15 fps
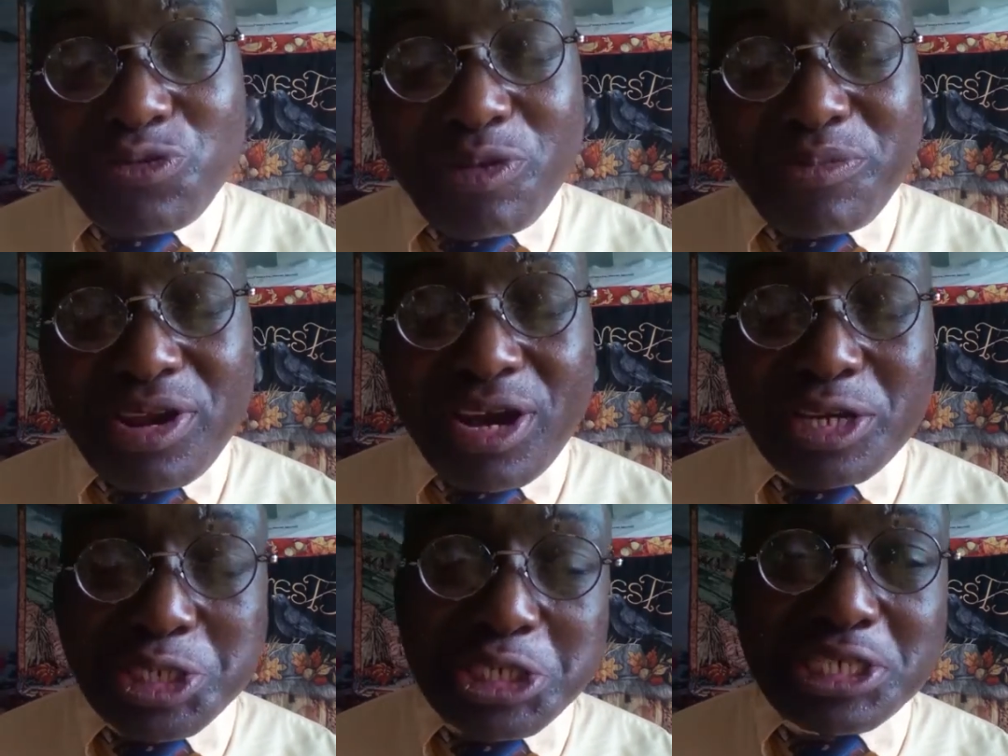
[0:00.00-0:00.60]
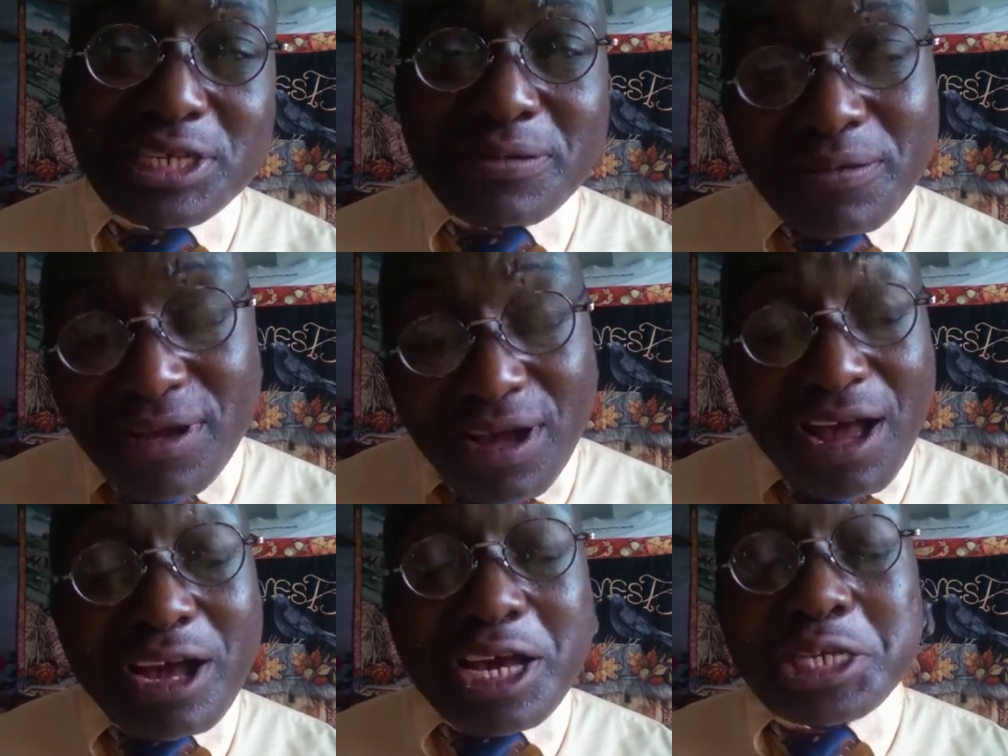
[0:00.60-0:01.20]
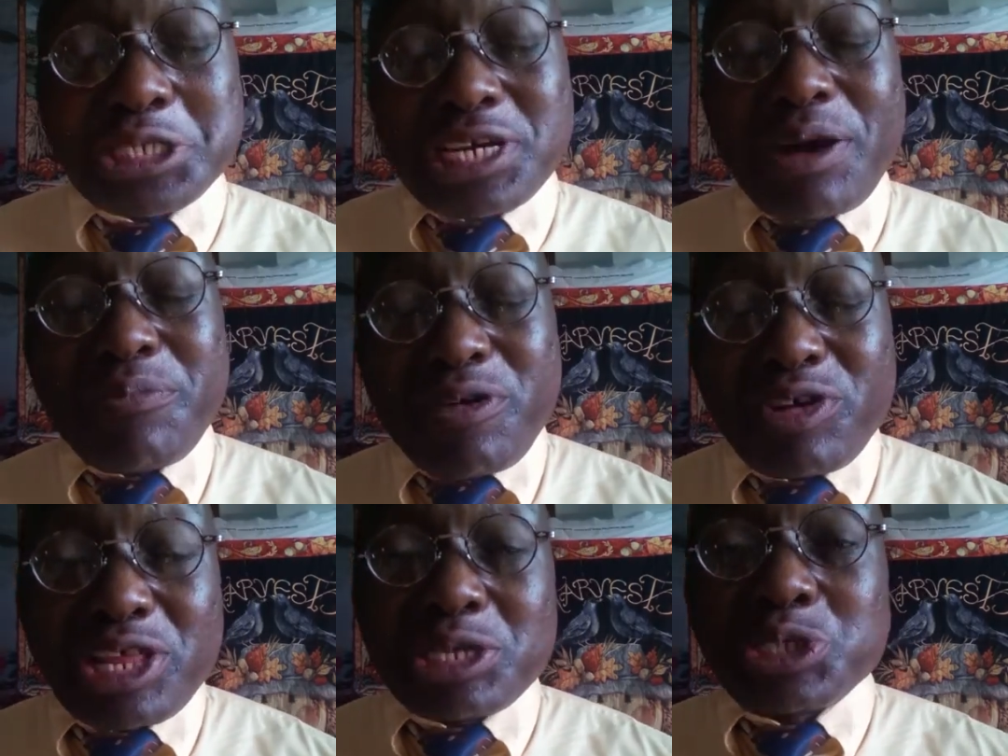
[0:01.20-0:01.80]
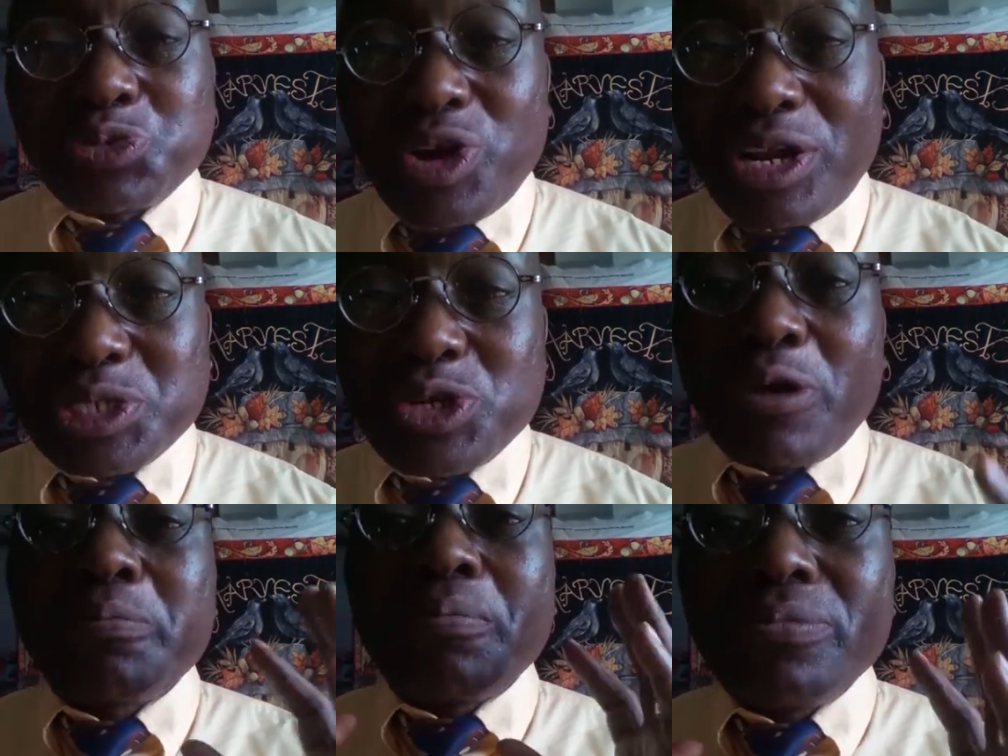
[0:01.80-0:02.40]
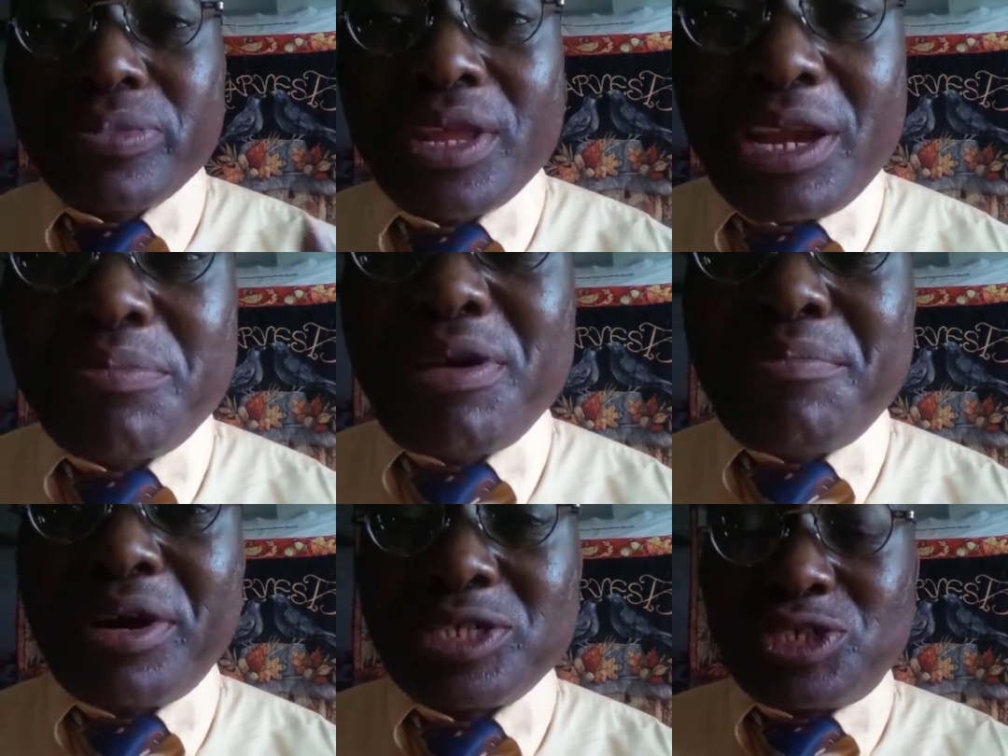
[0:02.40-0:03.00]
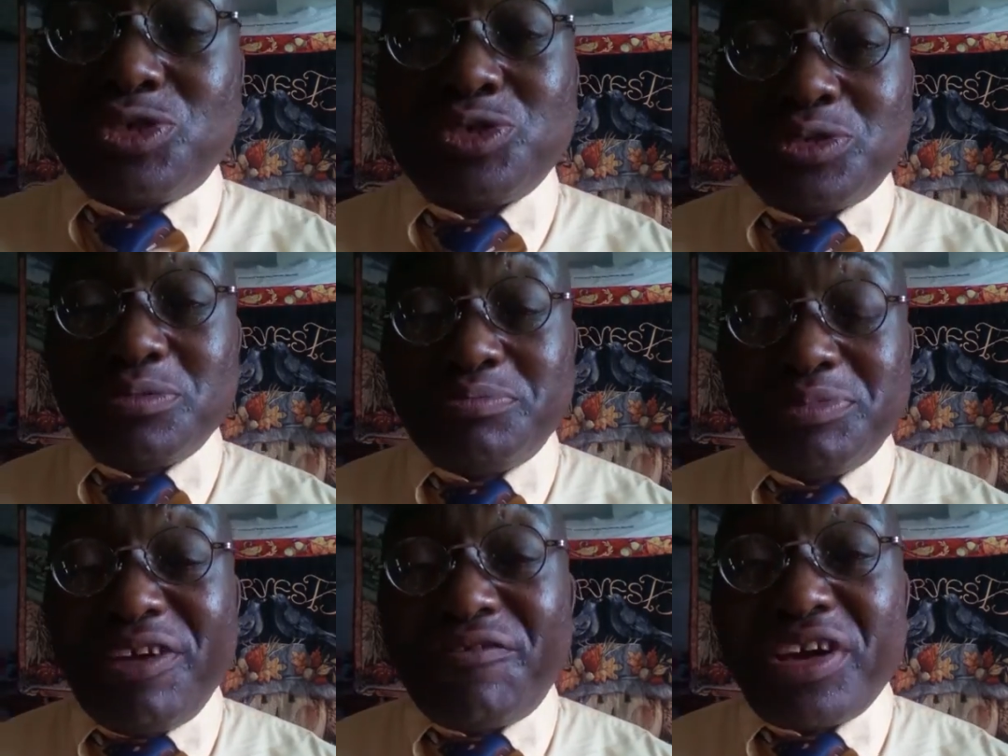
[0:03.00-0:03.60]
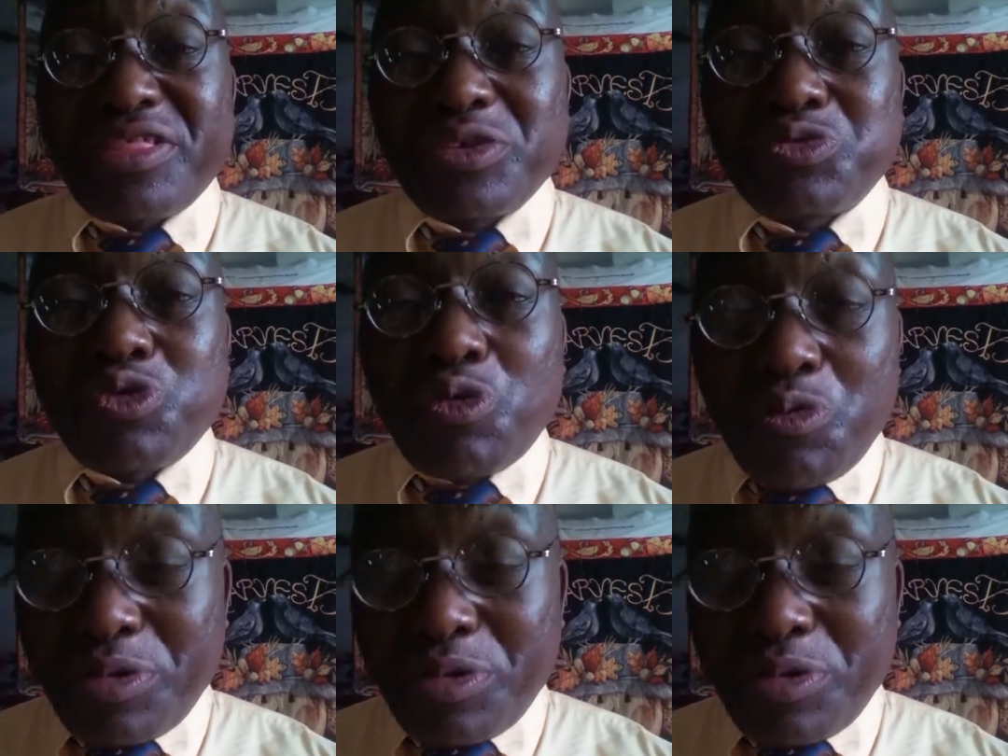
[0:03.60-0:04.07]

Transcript: uh, of women are cheating, are catching up as well. So remember to be faithful to a